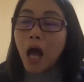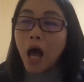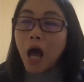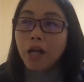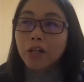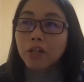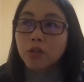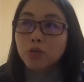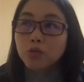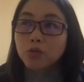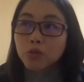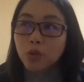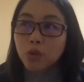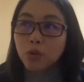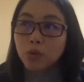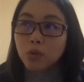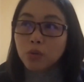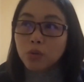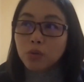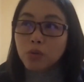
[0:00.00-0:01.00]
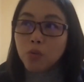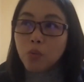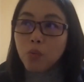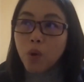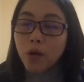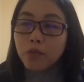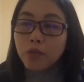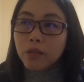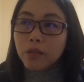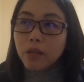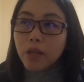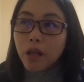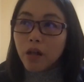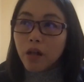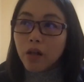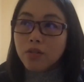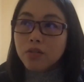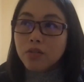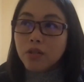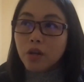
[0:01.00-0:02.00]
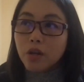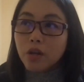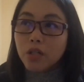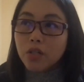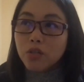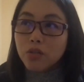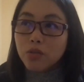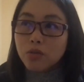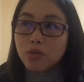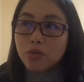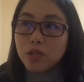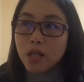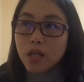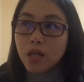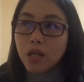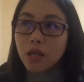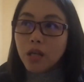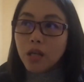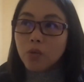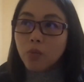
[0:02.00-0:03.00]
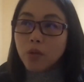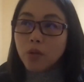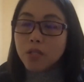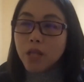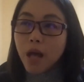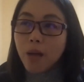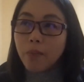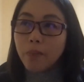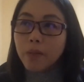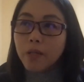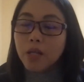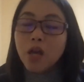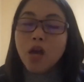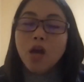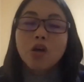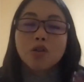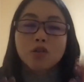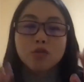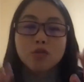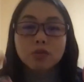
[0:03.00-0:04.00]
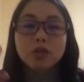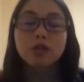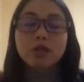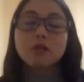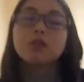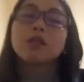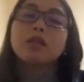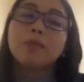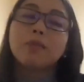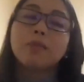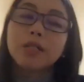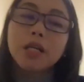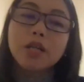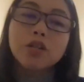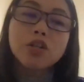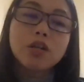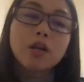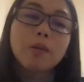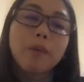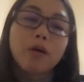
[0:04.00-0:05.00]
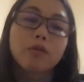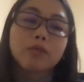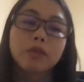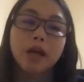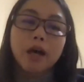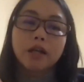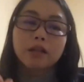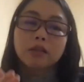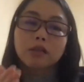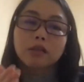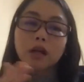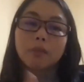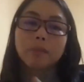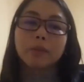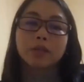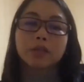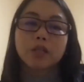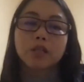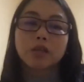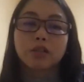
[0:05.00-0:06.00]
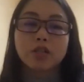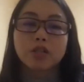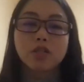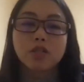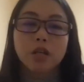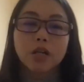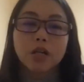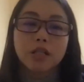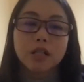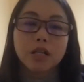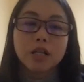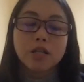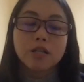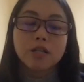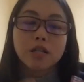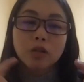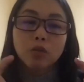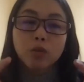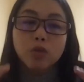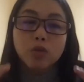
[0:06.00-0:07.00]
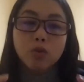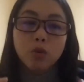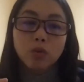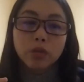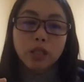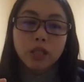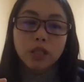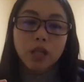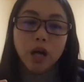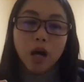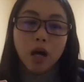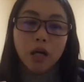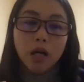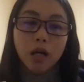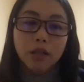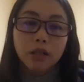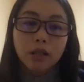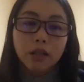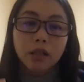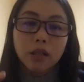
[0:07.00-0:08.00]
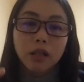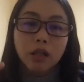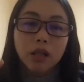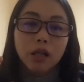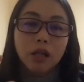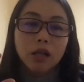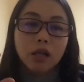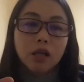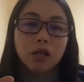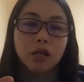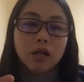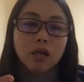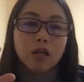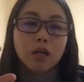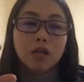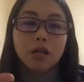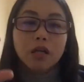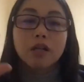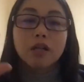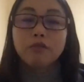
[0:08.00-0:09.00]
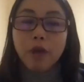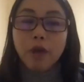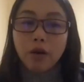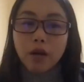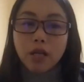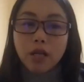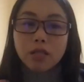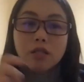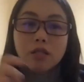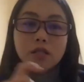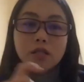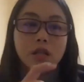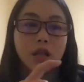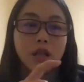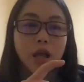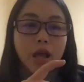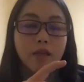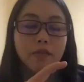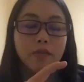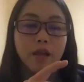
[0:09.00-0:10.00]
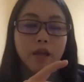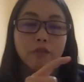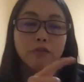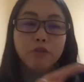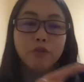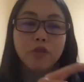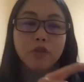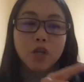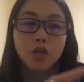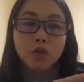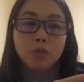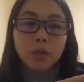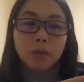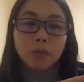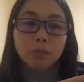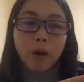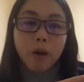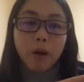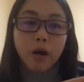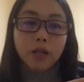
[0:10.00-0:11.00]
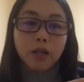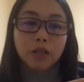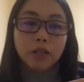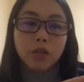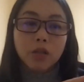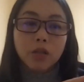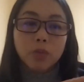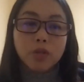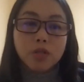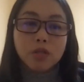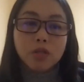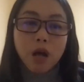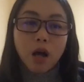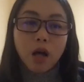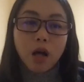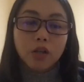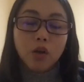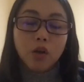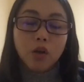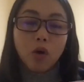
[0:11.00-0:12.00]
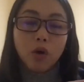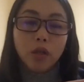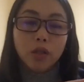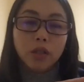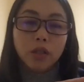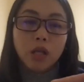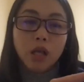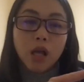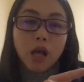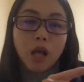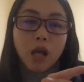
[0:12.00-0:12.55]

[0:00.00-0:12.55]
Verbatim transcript: I don't know what else they're inducing and what's happening. So the, the limitation about that particular study is it was only done in ferrets. And then for the human part, it was done on